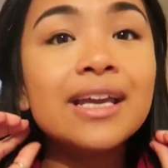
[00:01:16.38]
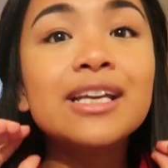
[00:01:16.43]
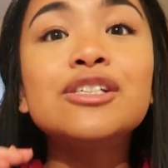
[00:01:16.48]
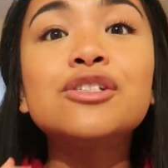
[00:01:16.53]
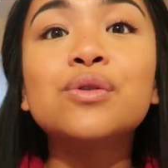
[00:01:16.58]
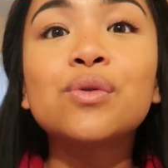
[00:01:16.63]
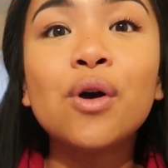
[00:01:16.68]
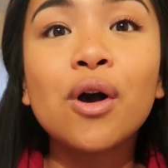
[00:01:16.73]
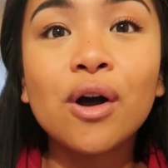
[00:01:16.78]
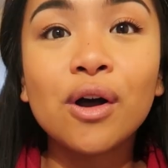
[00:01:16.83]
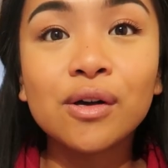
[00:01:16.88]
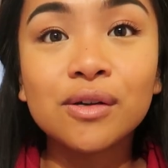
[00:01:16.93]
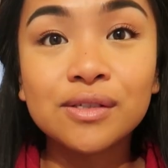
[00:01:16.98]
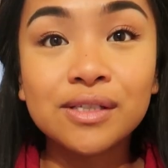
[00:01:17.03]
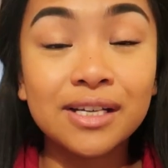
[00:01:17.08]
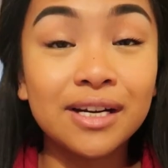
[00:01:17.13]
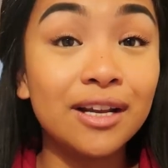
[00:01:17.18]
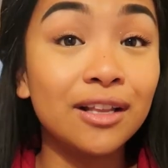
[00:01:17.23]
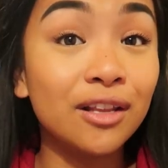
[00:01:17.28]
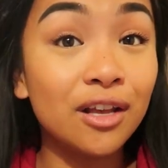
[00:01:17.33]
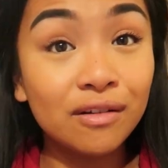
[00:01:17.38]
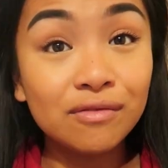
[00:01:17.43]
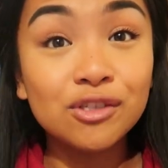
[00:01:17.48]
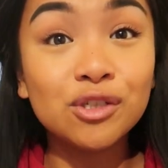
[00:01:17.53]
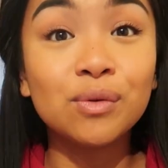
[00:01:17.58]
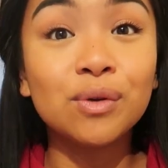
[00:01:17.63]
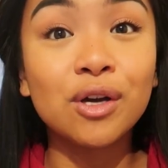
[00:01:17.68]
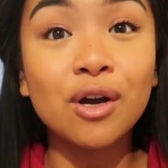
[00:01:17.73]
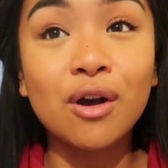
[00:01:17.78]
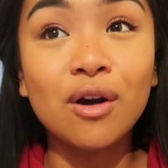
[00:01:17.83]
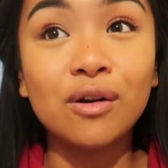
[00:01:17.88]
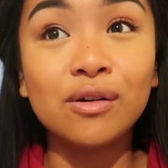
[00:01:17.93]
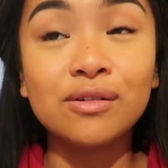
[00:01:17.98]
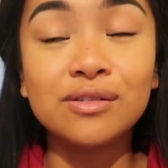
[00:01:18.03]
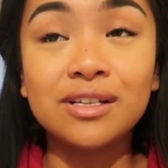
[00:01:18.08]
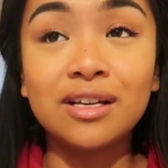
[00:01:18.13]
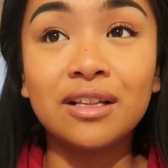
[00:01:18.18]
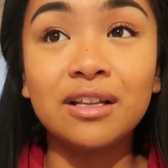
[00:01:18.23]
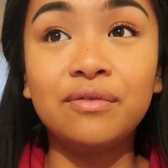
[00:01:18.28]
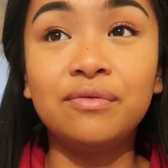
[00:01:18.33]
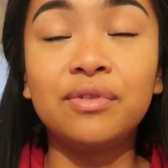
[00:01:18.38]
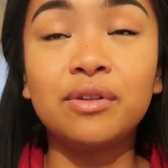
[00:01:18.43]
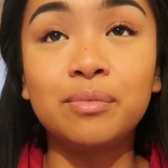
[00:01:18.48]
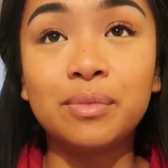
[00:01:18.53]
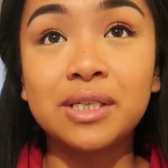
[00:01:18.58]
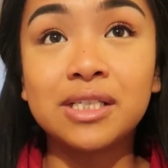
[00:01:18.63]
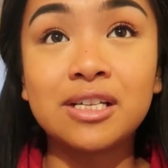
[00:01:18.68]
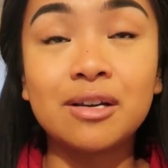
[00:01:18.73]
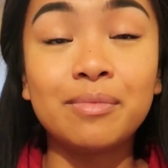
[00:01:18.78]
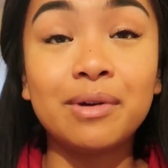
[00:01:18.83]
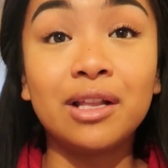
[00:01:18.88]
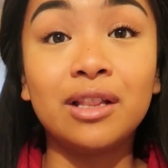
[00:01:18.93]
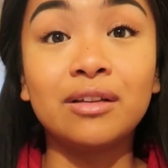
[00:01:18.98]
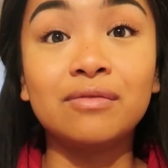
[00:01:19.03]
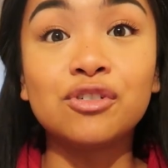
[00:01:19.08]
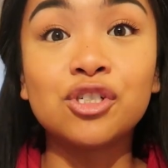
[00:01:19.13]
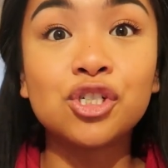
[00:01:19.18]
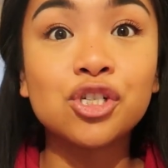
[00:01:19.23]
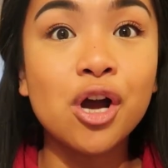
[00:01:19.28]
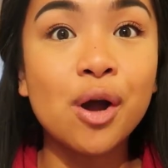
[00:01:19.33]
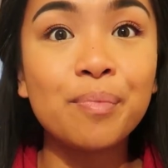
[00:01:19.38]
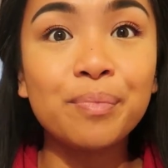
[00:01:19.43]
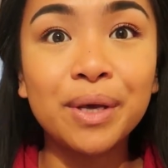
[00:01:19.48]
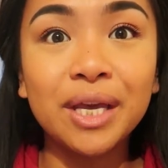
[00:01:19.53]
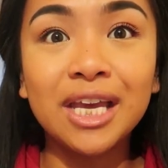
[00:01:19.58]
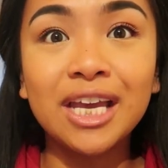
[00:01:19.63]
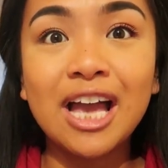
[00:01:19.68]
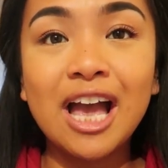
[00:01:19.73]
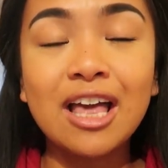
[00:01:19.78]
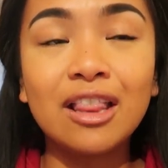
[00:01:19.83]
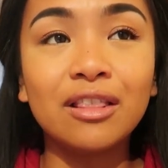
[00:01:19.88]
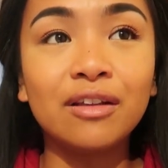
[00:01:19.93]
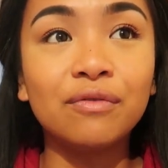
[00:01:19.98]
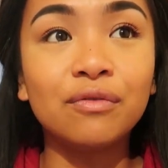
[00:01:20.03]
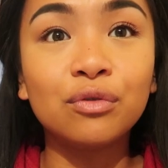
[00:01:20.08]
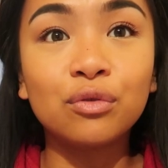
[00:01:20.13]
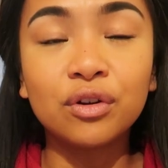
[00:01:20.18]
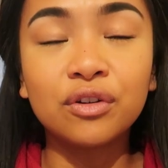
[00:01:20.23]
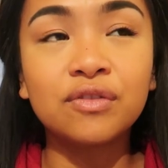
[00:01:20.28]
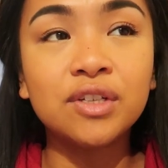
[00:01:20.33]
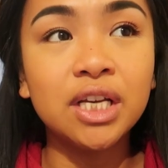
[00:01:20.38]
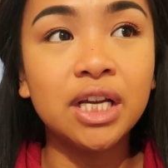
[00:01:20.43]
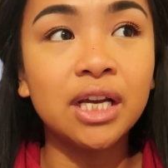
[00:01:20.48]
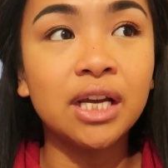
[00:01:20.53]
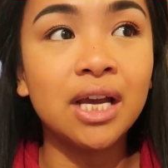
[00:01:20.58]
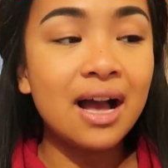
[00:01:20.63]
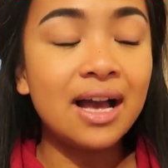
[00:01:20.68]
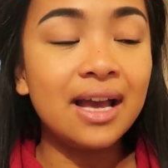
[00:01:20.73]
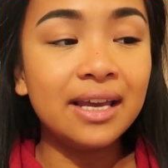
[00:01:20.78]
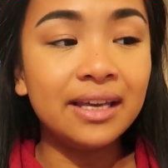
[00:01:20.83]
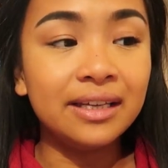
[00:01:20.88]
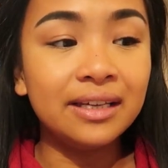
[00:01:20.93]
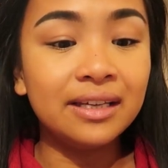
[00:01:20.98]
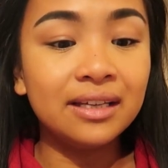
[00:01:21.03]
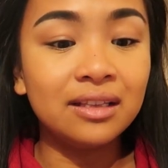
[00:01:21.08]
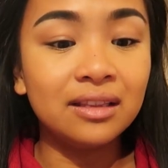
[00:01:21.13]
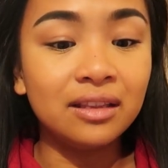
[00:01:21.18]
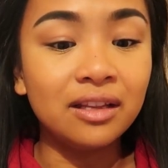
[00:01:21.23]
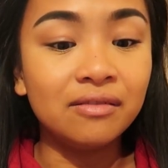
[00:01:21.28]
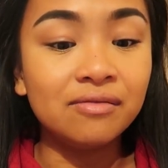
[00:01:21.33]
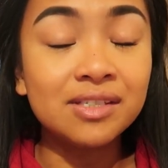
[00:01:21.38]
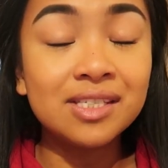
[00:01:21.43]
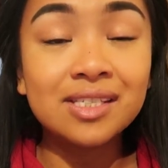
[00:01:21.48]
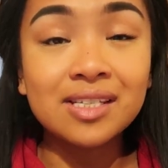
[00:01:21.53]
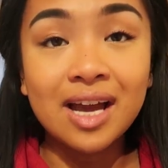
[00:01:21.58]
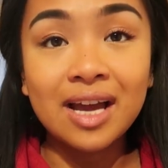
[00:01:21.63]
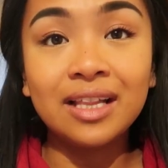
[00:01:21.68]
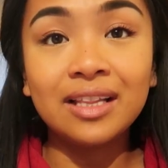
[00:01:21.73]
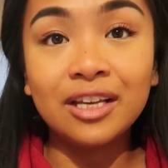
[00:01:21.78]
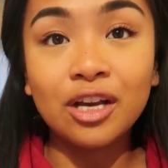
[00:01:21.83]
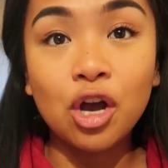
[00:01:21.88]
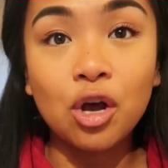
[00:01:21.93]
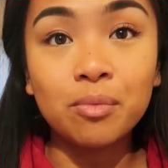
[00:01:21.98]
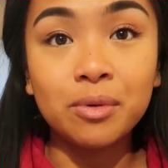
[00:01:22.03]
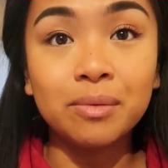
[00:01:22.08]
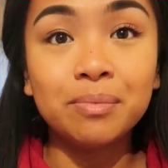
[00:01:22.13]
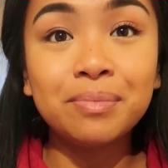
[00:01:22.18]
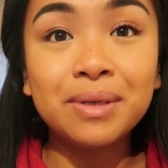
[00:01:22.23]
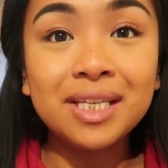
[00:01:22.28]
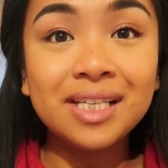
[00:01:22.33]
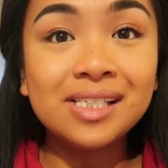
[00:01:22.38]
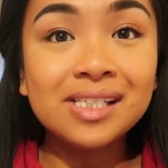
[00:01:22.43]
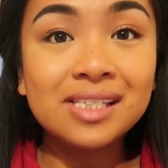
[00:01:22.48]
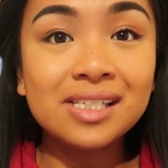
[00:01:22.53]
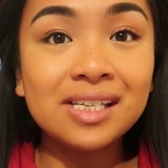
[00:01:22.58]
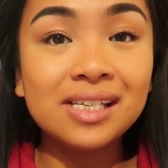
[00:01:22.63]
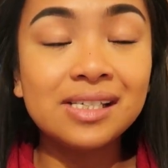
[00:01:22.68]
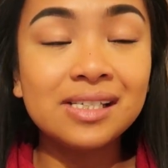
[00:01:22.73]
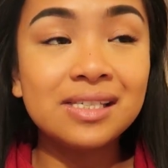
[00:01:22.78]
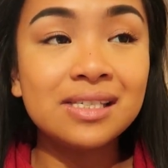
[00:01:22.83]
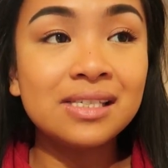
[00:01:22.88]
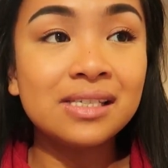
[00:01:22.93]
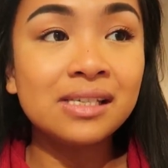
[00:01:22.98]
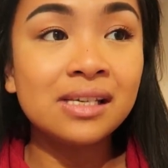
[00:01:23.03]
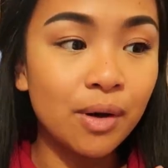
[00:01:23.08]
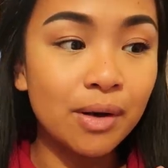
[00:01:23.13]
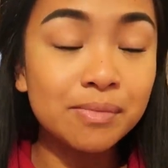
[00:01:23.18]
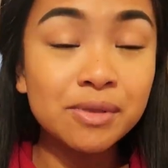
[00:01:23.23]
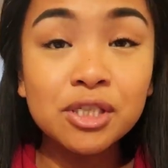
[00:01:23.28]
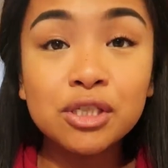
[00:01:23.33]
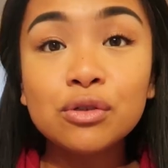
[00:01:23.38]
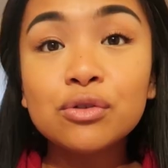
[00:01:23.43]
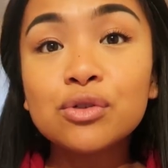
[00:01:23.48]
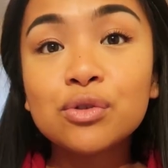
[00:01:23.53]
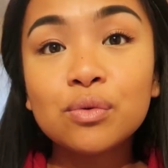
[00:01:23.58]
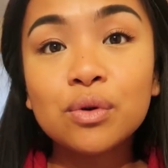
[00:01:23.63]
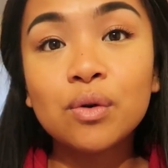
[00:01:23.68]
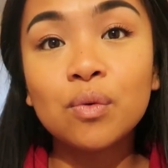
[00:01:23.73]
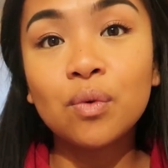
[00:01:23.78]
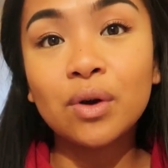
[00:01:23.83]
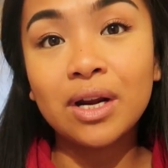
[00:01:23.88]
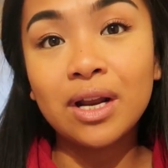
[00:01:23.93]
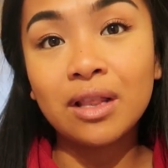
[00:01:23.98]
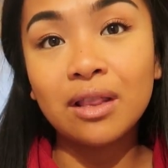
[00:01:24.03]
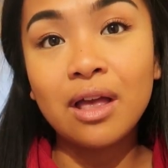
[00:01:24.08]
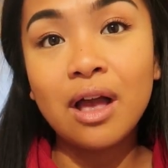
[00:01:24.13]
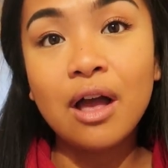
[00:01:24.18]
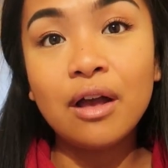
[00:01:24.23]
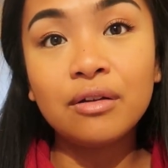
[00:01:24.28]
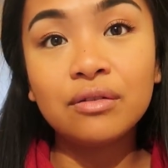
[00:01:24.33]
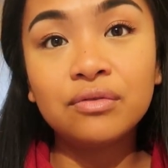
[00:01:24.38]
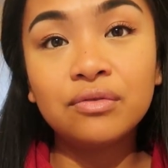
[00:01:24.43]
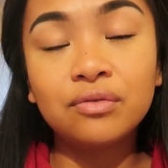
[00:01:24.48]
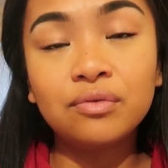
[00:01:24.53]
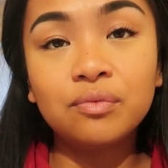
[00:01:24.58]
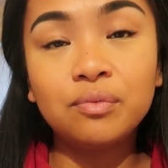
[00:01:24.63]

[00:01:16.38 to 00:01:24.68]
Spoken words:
I can do hauls and I love doing hauls. I love filming them. I love shopping. I love thrifting. I love styling all my pieces. So I'm still doing what I love.